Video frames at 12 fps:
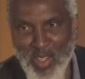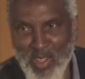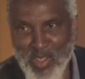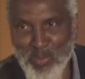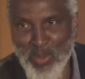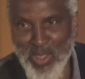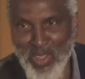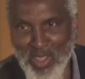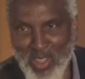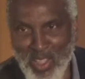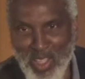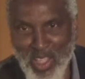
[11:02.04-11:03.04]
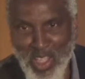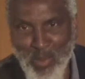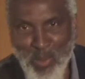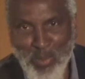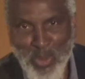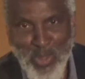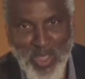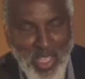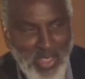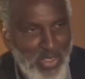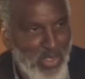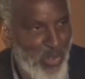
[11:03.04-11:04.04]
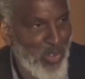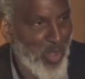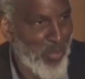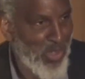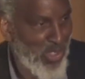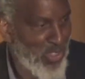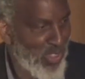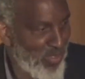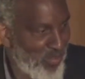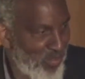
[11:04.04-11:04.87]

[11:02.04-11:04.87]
this book, he repudiates his earlier position.